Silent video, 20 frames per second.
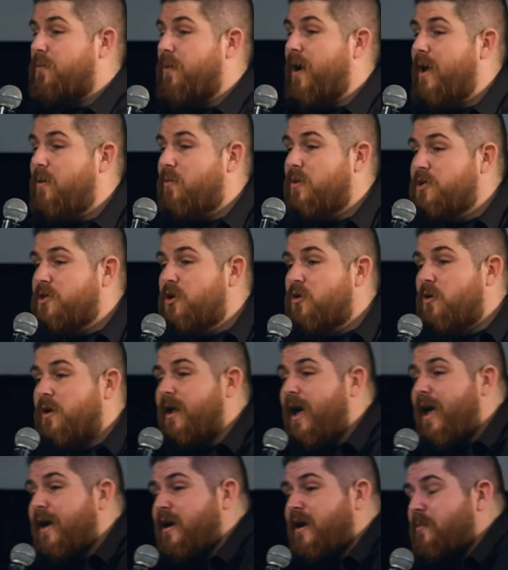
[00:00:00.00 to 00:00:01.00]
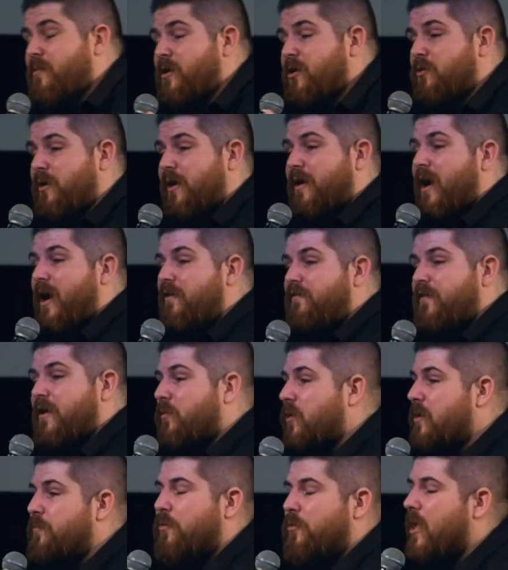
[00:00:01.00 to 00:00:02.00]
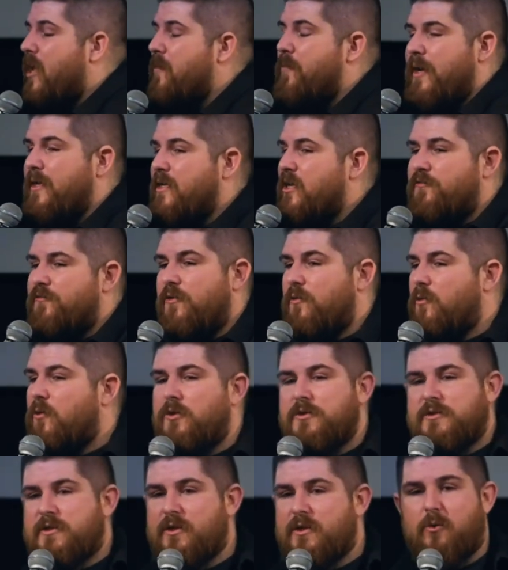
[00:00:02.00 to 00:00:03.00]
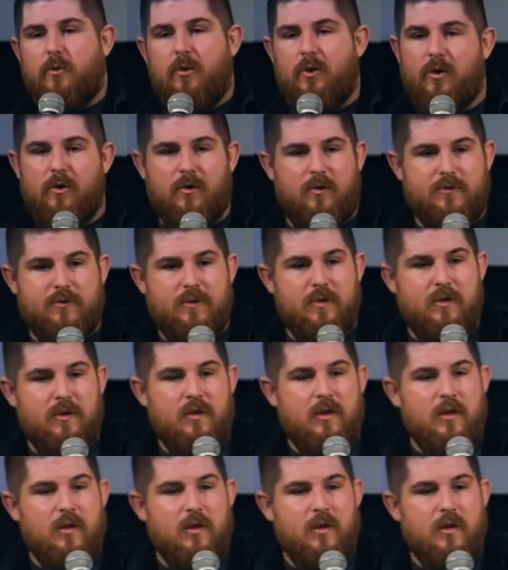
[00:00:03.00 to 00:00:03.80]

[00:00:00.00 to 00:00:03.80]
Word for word: right? When you and I come into a covenant, we play by different rules in the world.